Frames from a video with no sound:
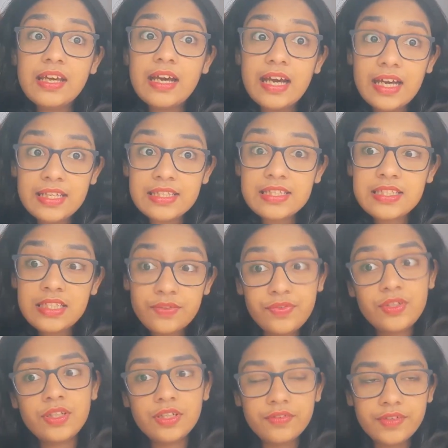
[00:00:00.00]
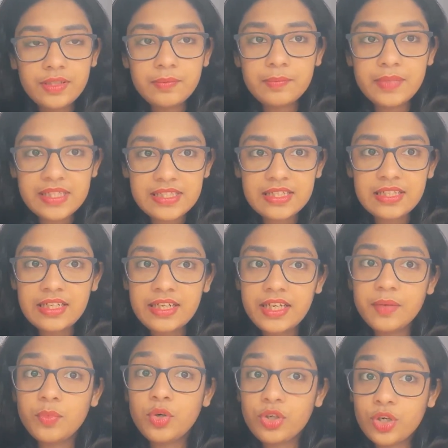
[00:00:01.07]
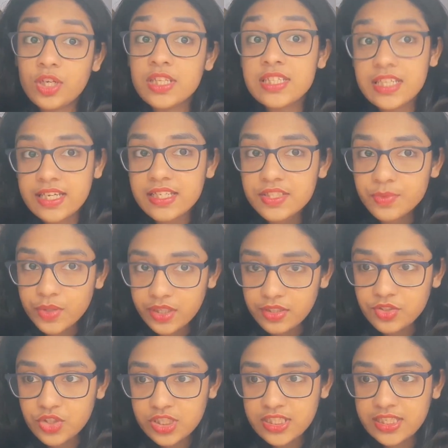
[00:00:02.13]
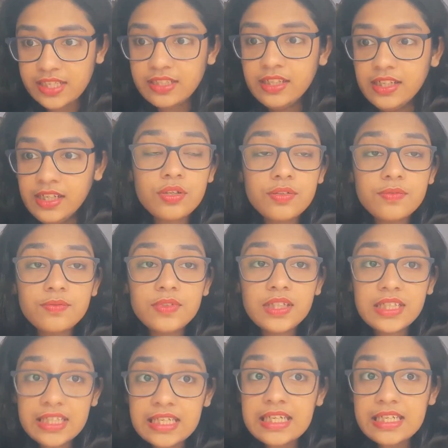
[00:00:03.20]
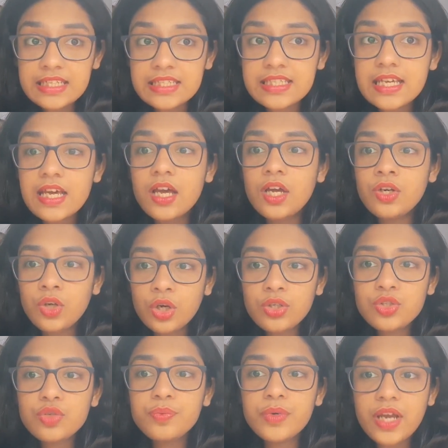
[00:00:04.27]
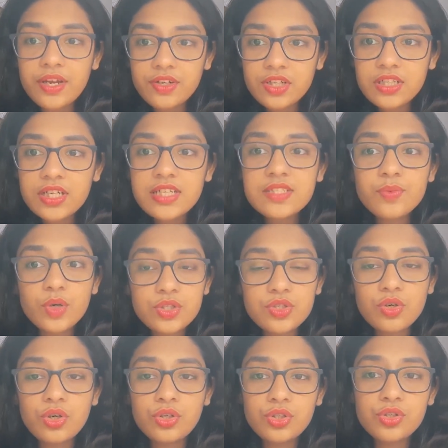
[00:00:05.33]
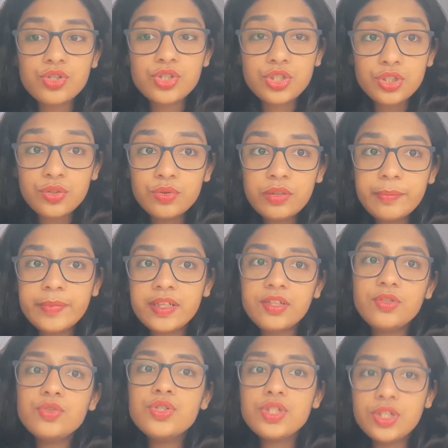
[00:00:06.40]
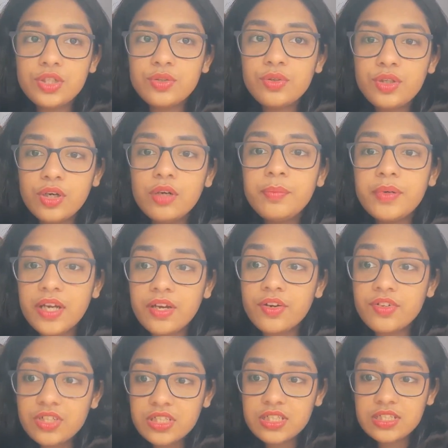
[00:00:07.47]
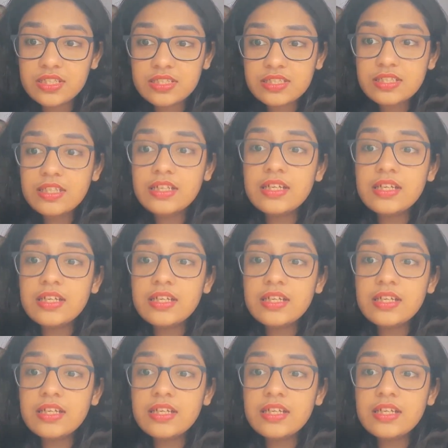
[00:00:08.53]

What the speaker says: And Stephen Covey, basically in a more concise way, just said, "The key is not to prioritize what's on your schedule, but to schedule your priorities."